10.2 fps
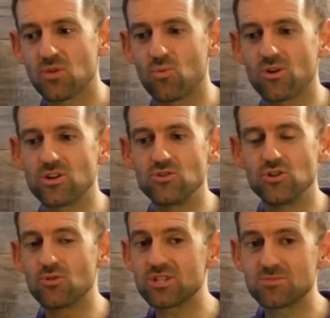Where you
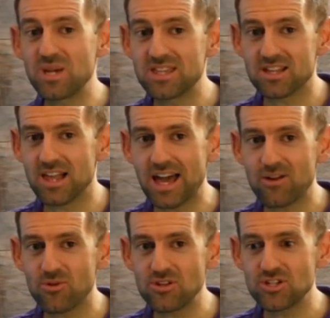don't speak the
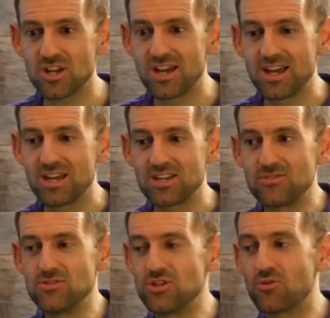language,
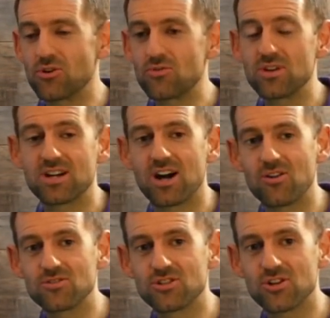you don't know the
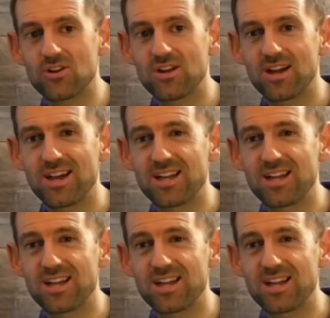culture.